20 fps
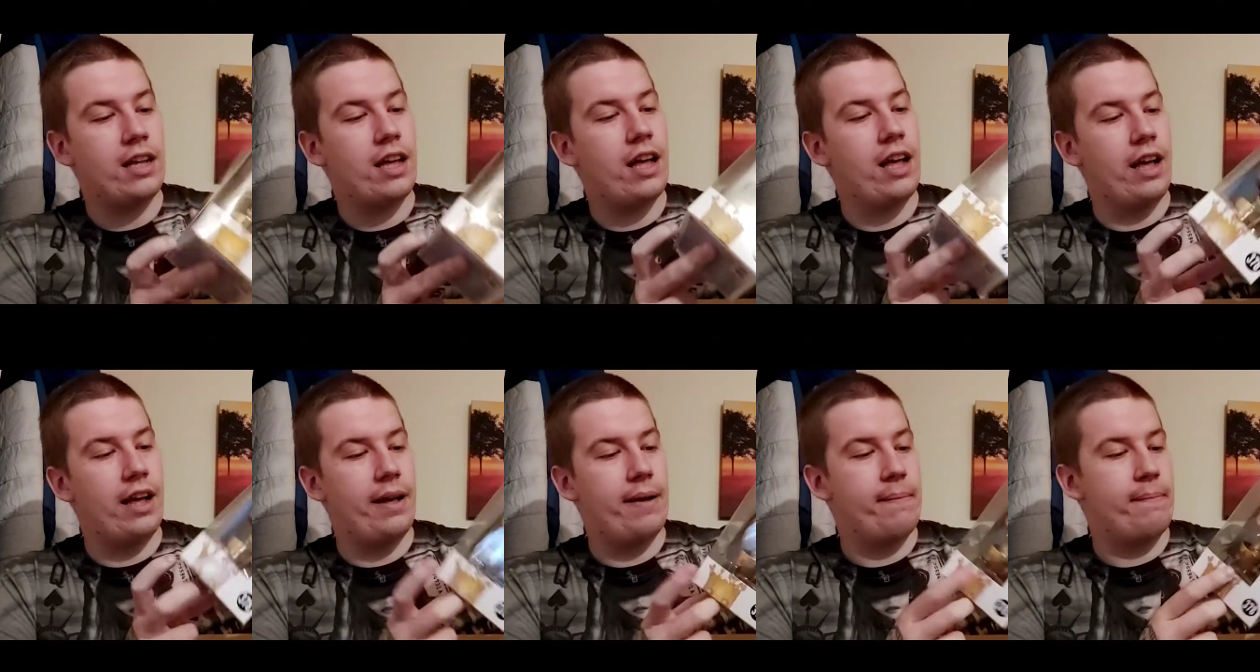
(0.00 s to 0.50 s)

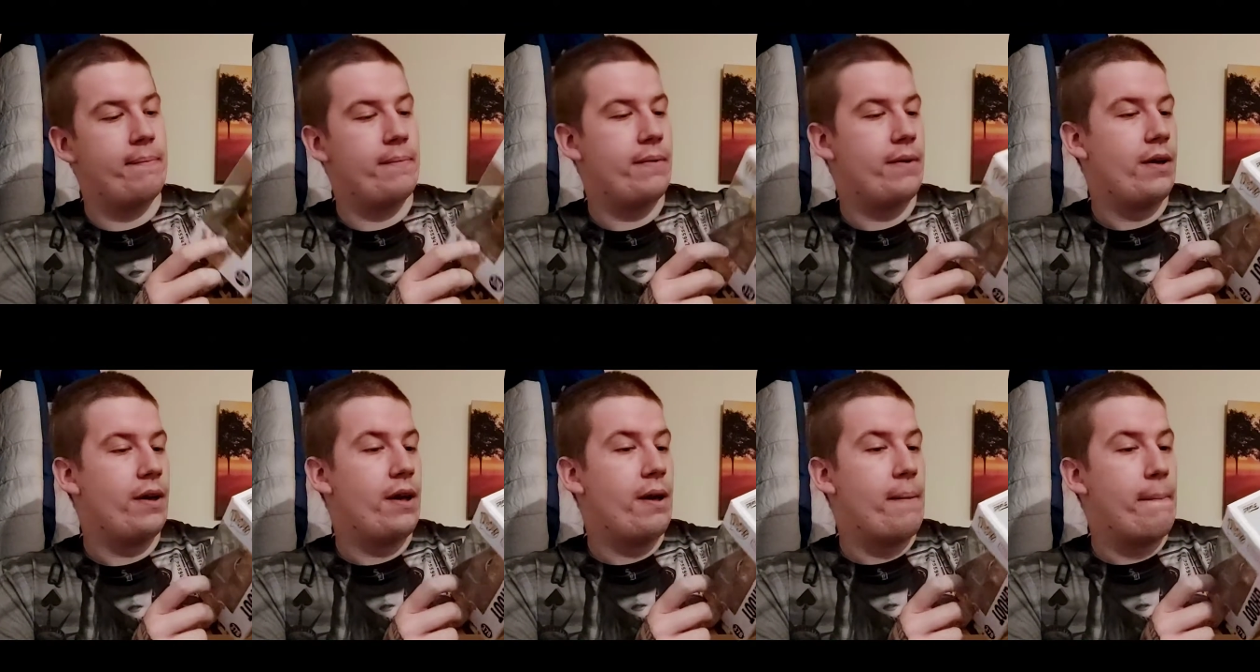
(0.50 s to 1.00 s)

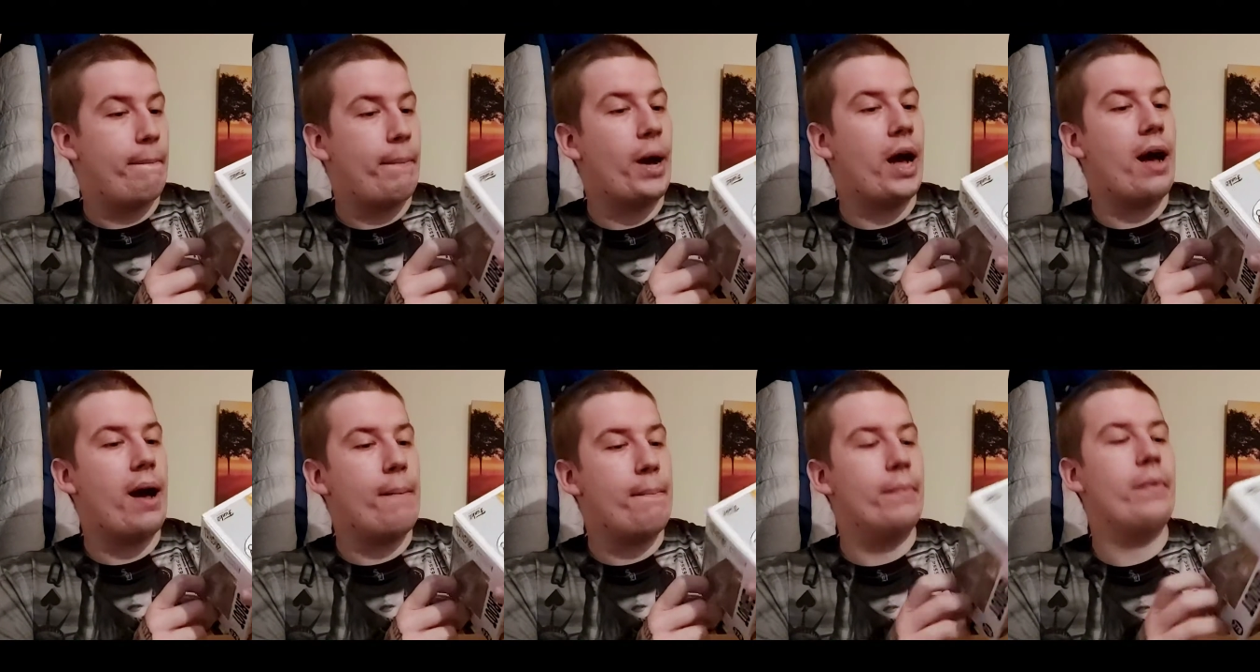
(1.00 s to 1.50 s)

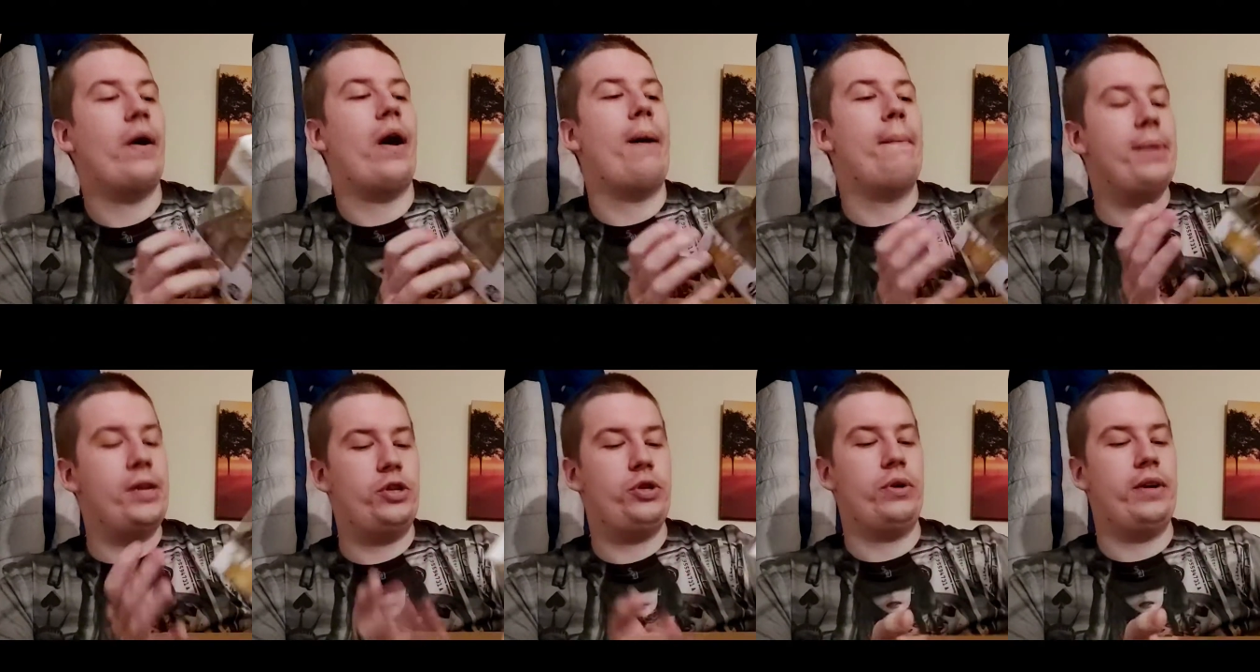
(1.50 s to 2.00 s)
But
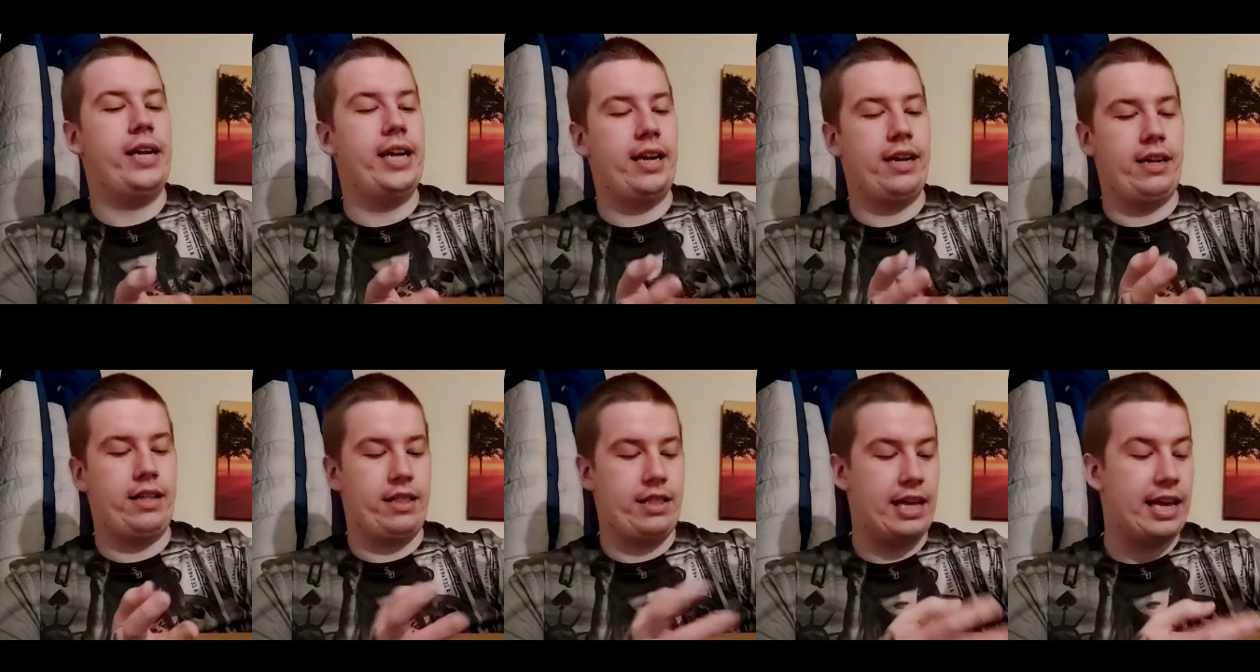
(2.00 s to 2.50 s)
I'm
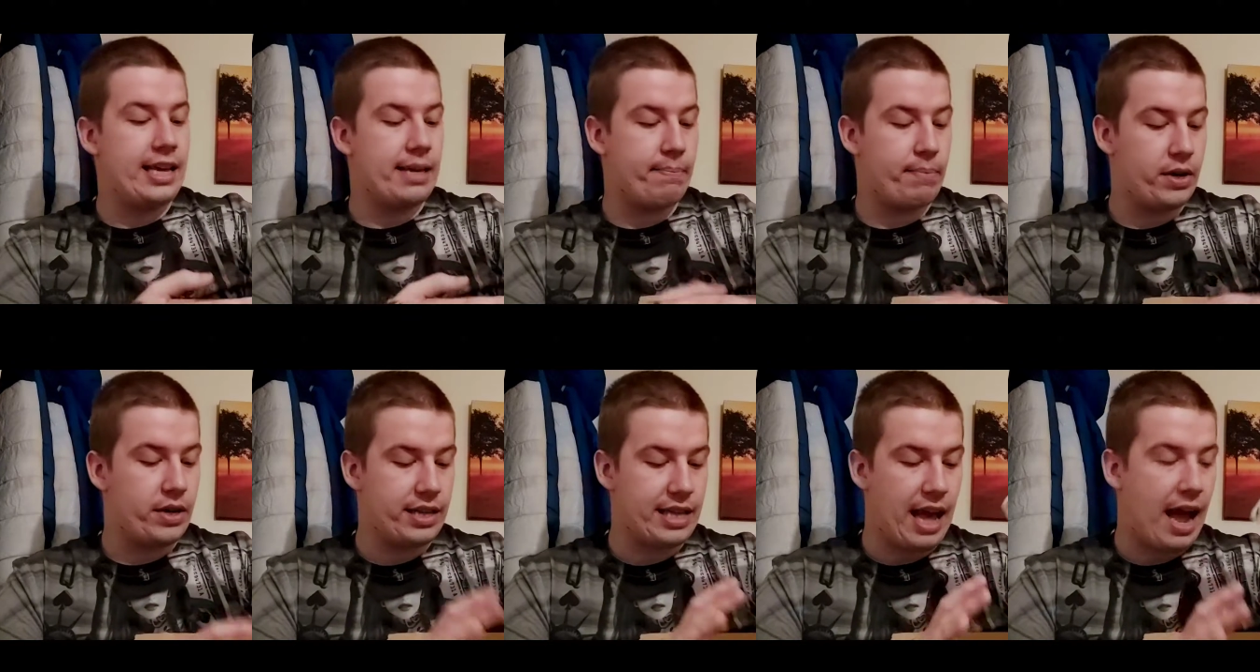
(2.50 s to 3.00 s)
enjoying this
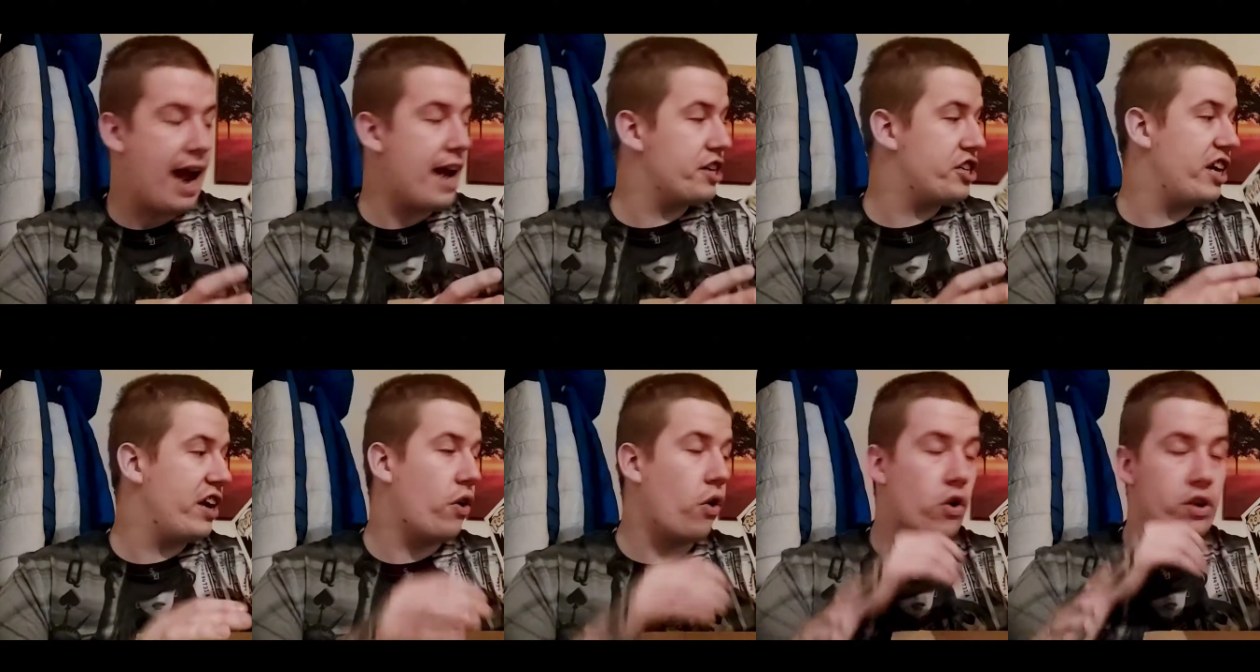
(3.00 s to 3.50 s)
because they're
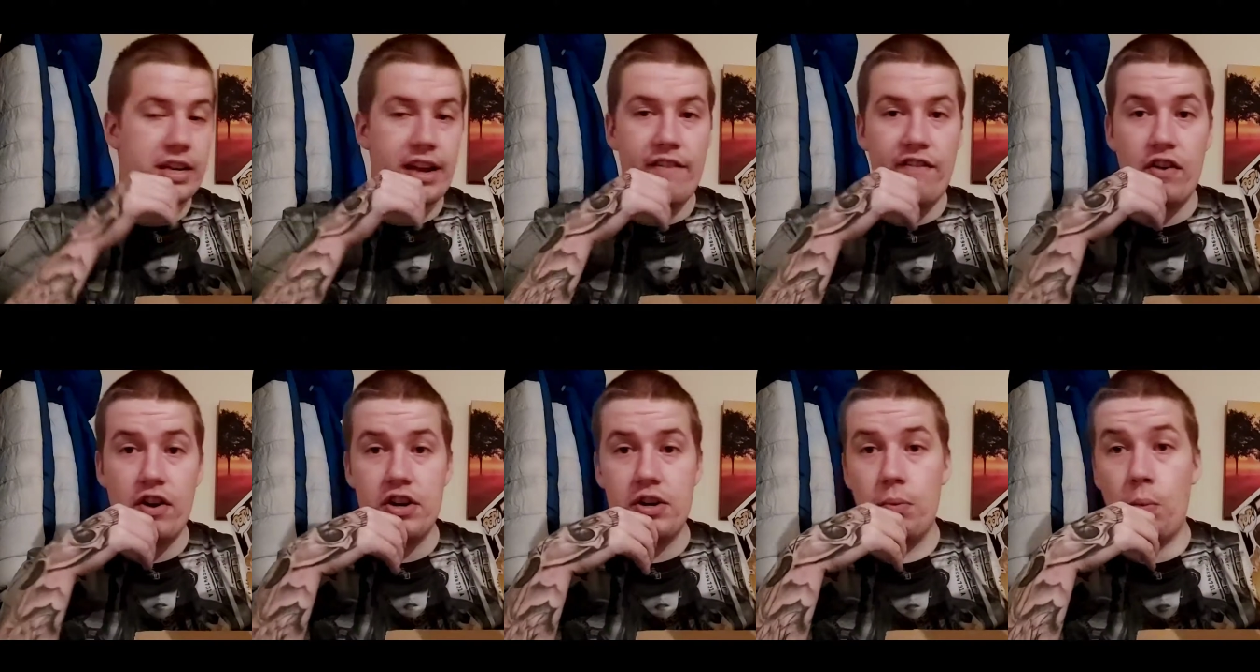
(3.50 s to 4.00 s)
actually a lot
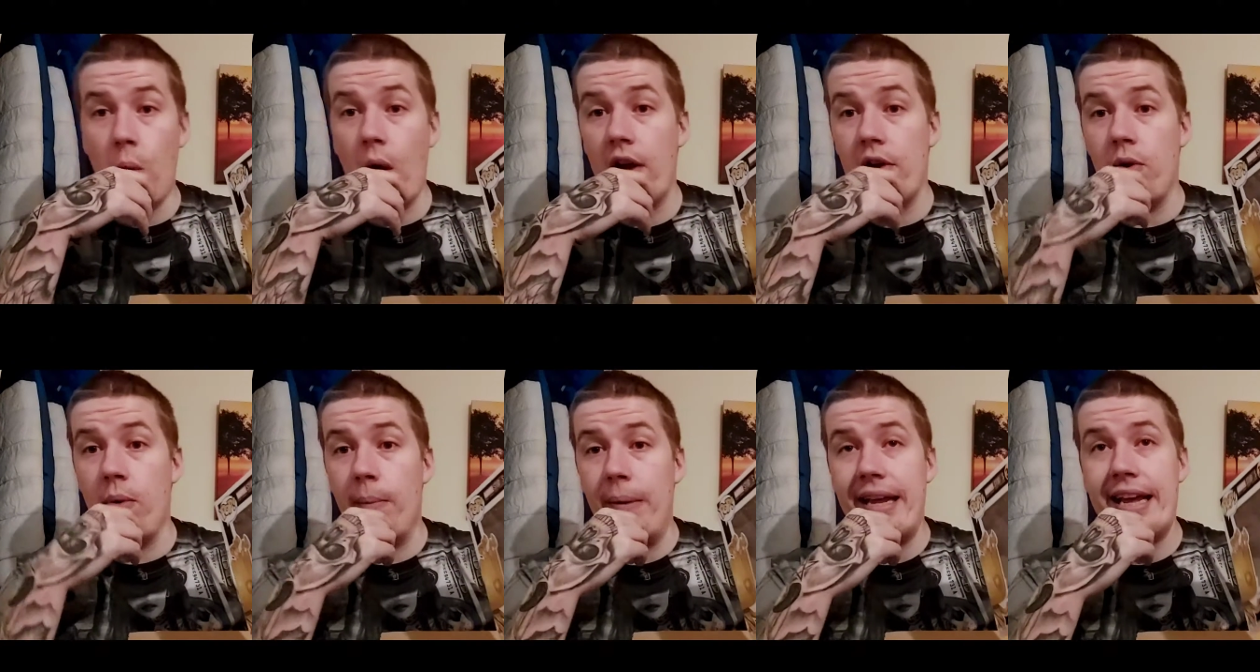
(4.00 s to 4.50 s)
different to what I
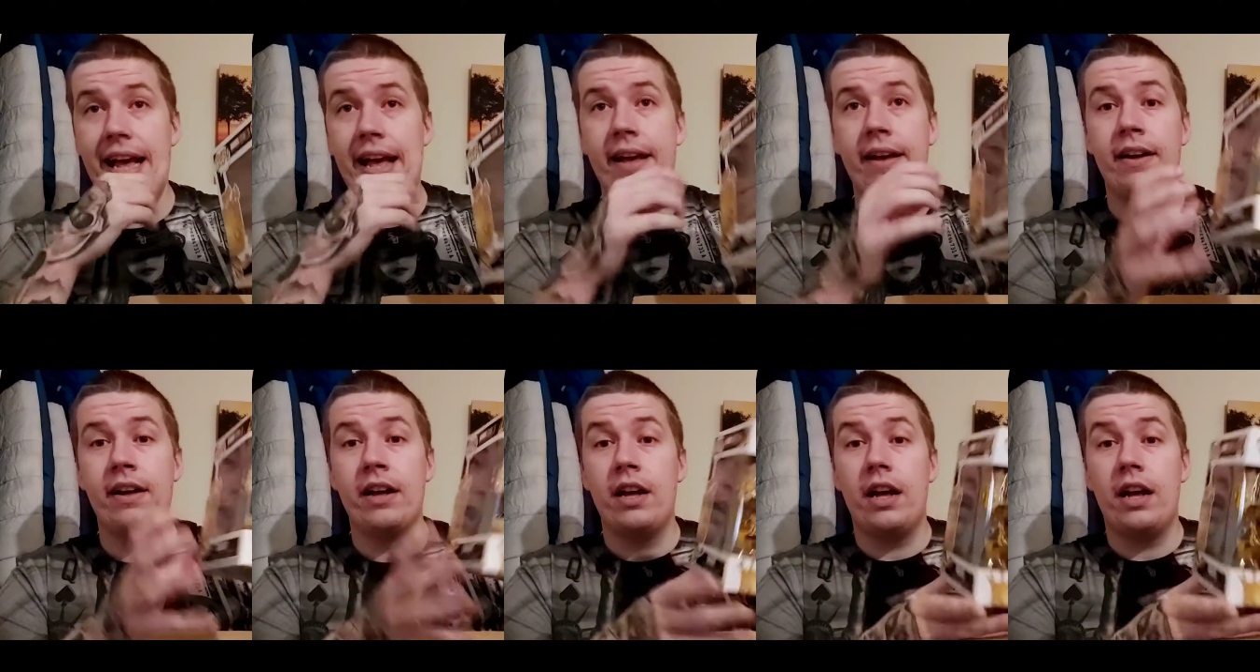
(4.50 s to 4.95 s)
normally get.